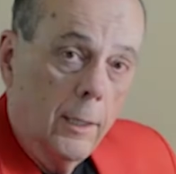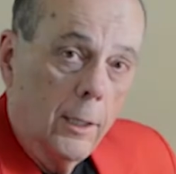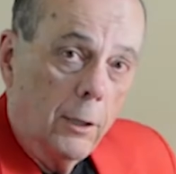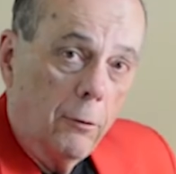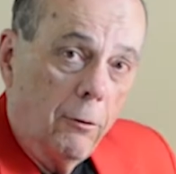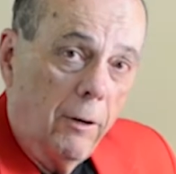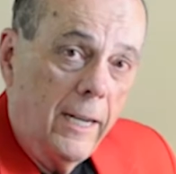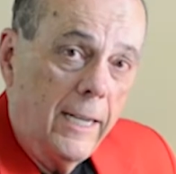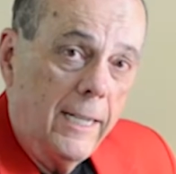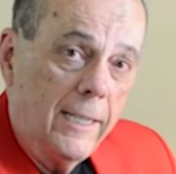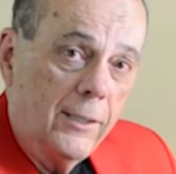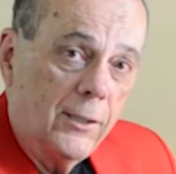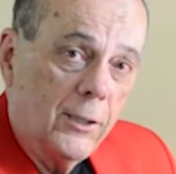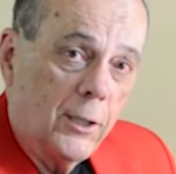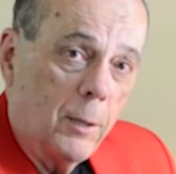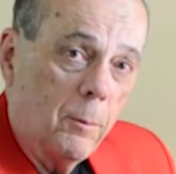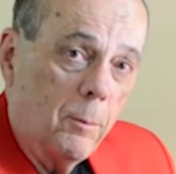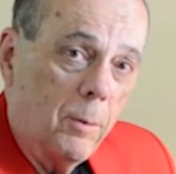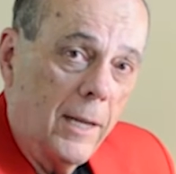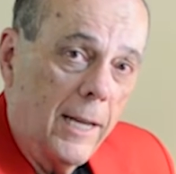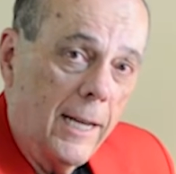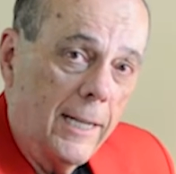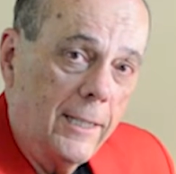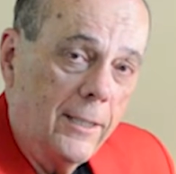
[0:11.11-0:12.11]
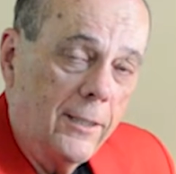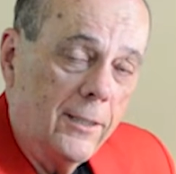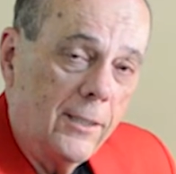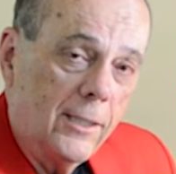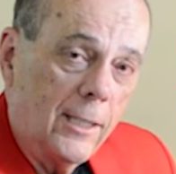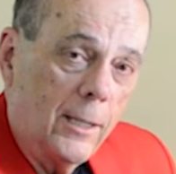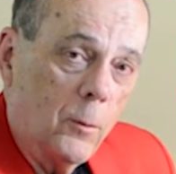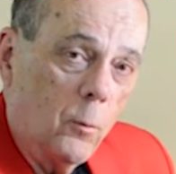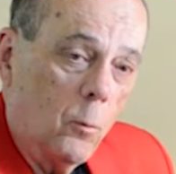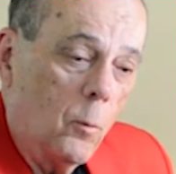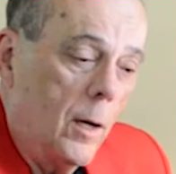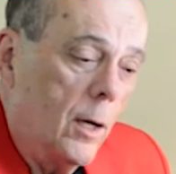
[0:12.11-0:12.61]
Greetings, companions,
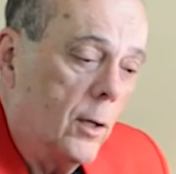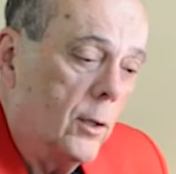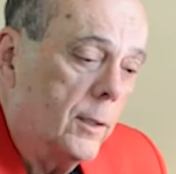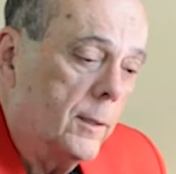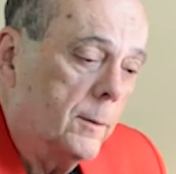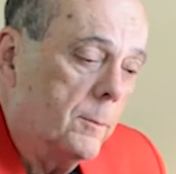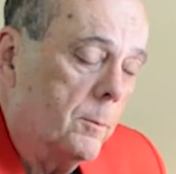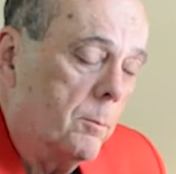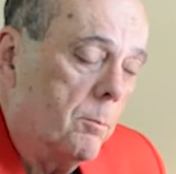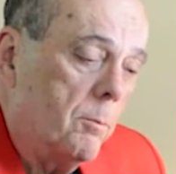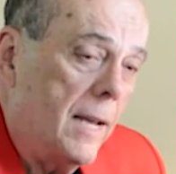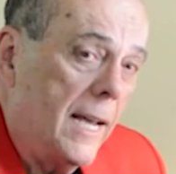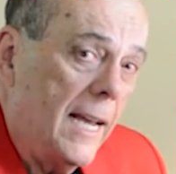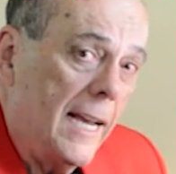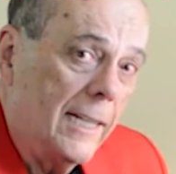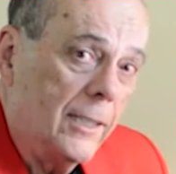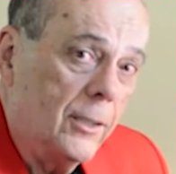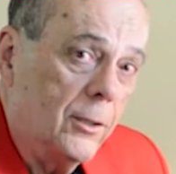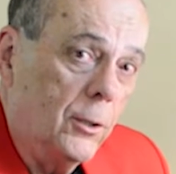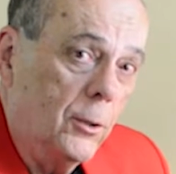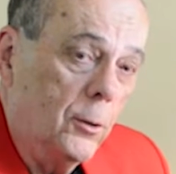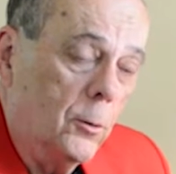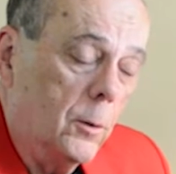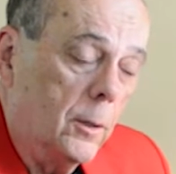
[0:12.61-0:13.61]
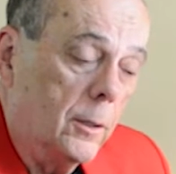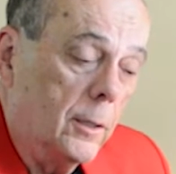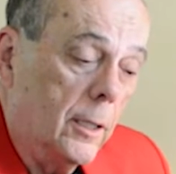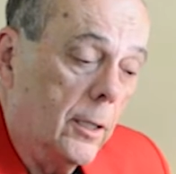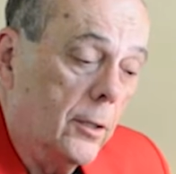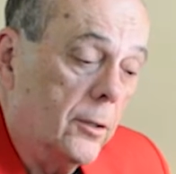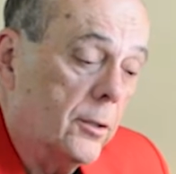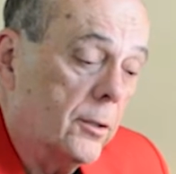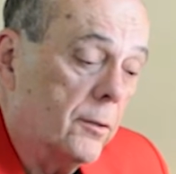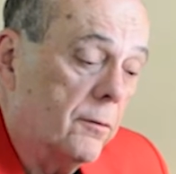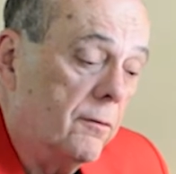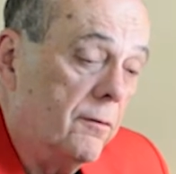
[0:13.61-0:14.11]
and welcome back to
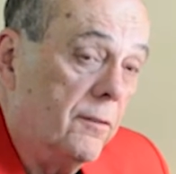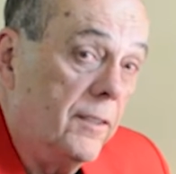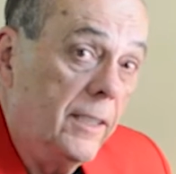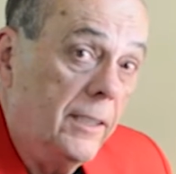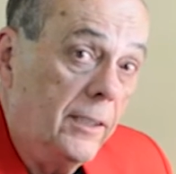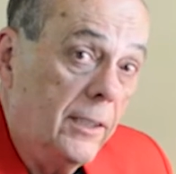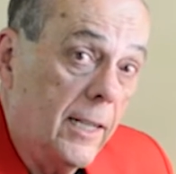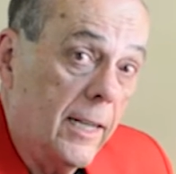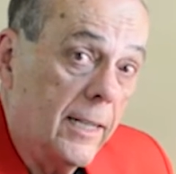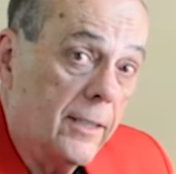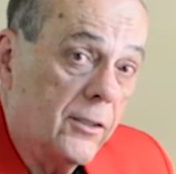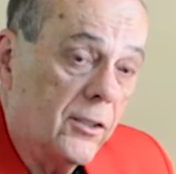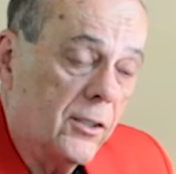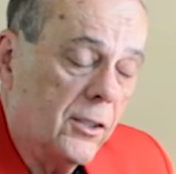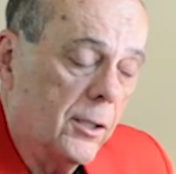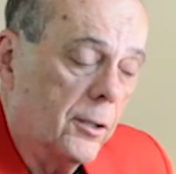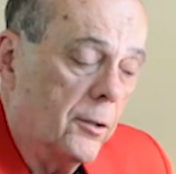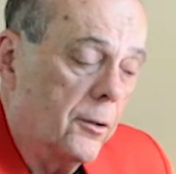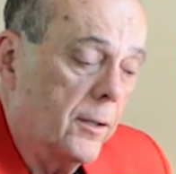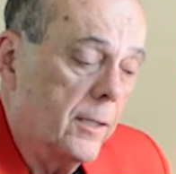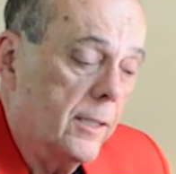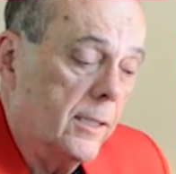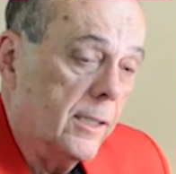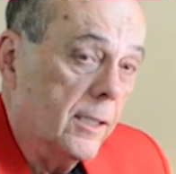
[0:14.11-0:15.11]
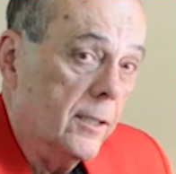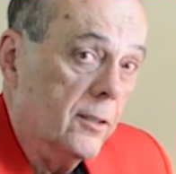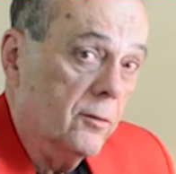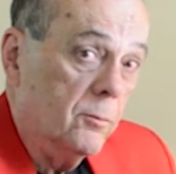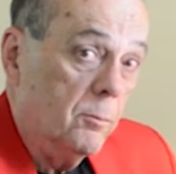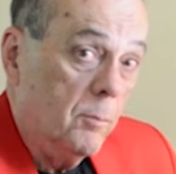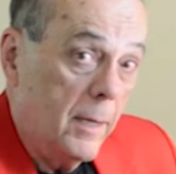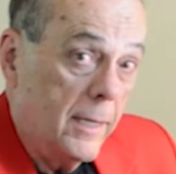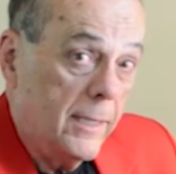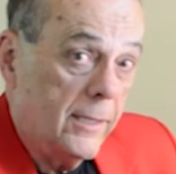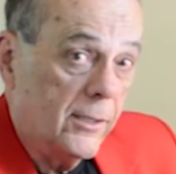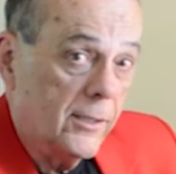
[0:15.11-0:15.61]
another vignette series of
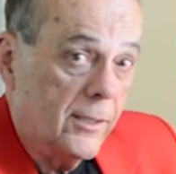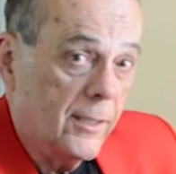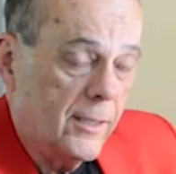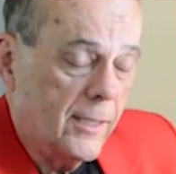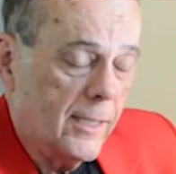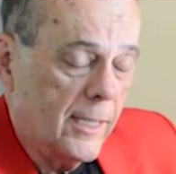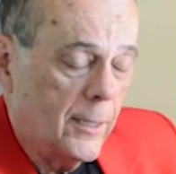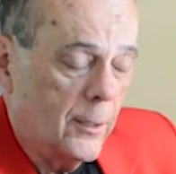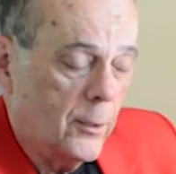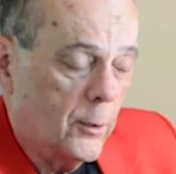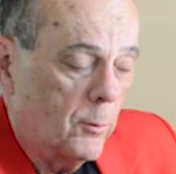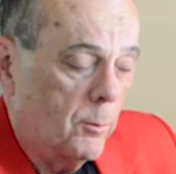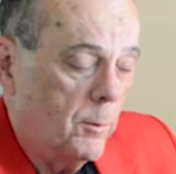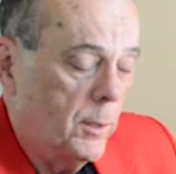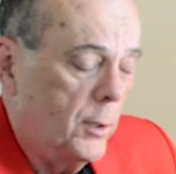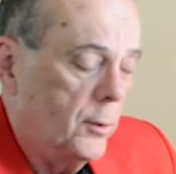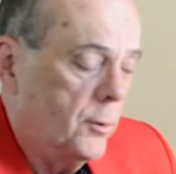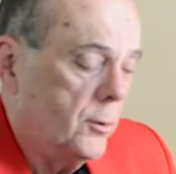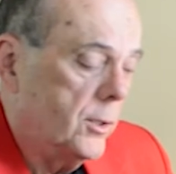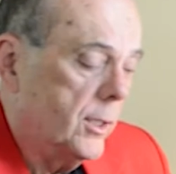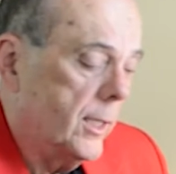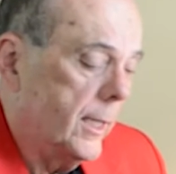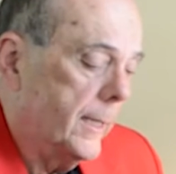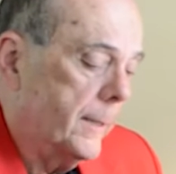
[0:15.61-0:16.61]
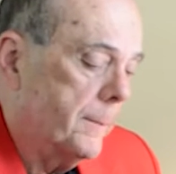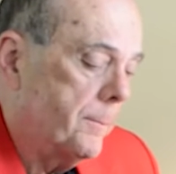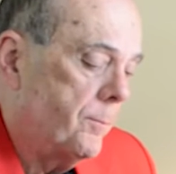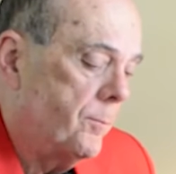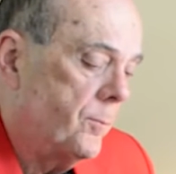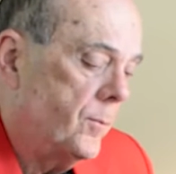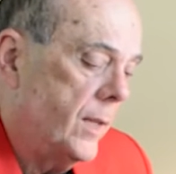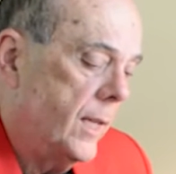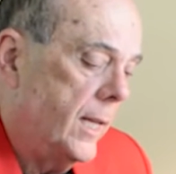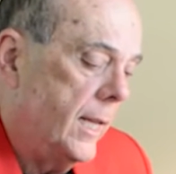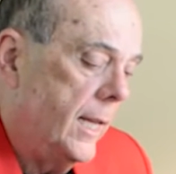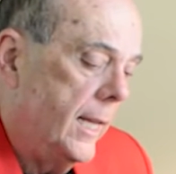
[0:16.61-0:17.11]
Masons and Their Music.
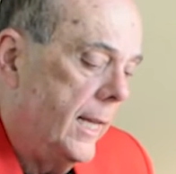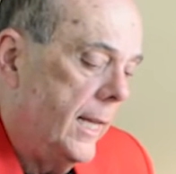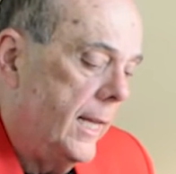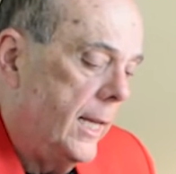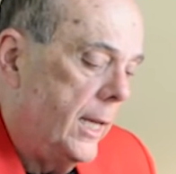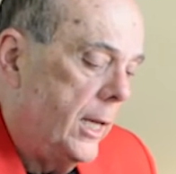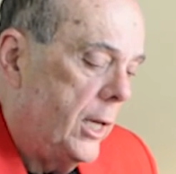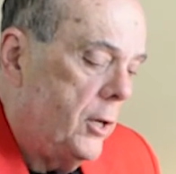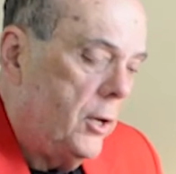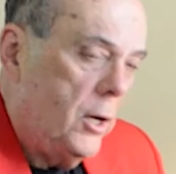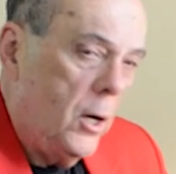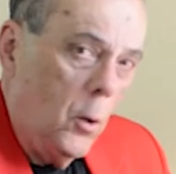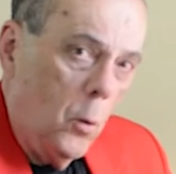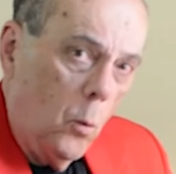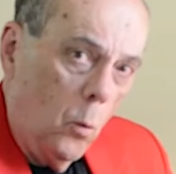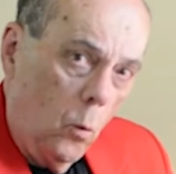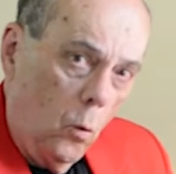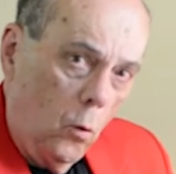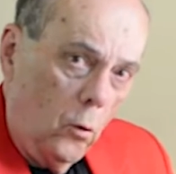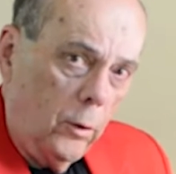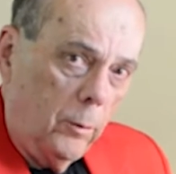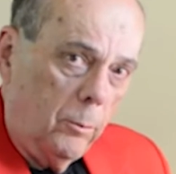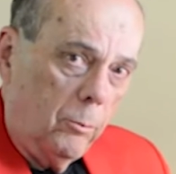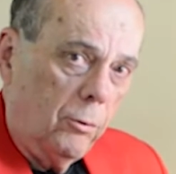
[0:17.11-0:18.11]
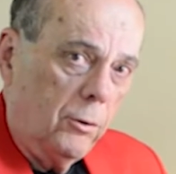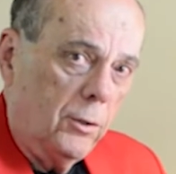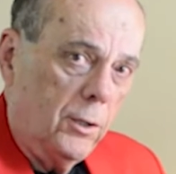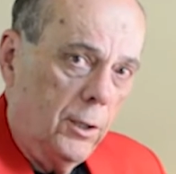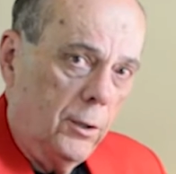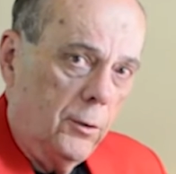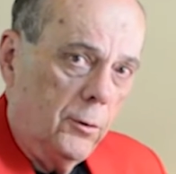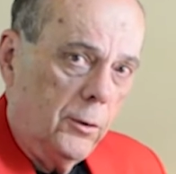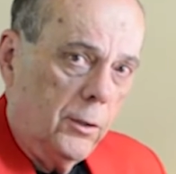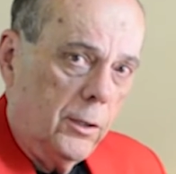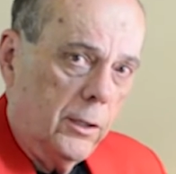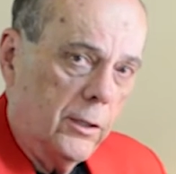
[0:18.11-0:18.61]
You know, war
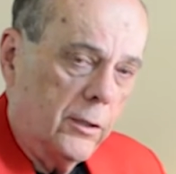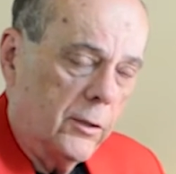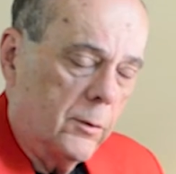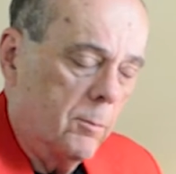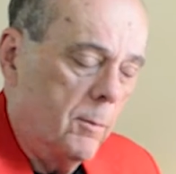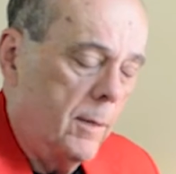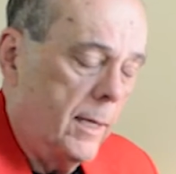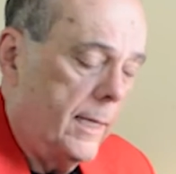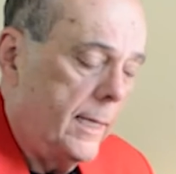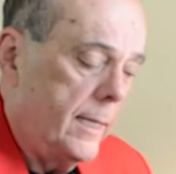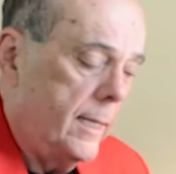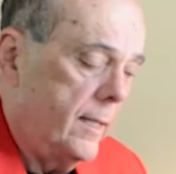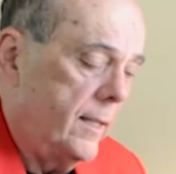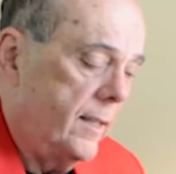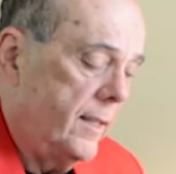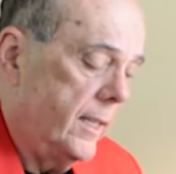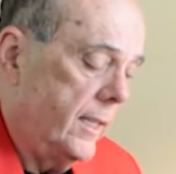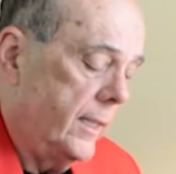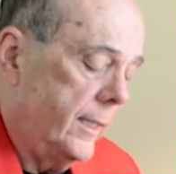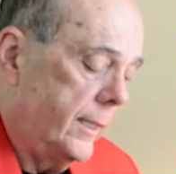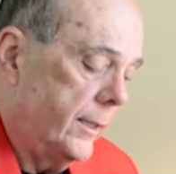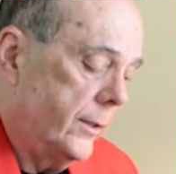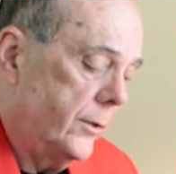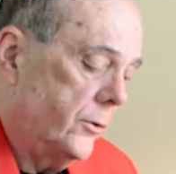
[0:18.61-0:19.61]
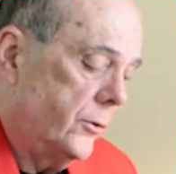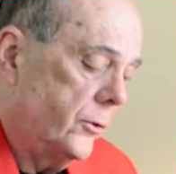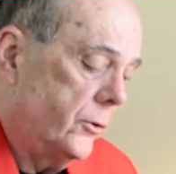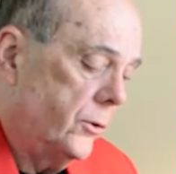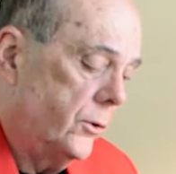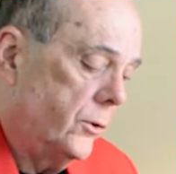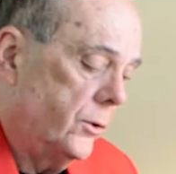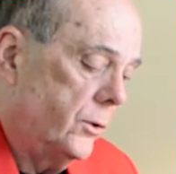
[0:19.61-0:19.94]
produces many things,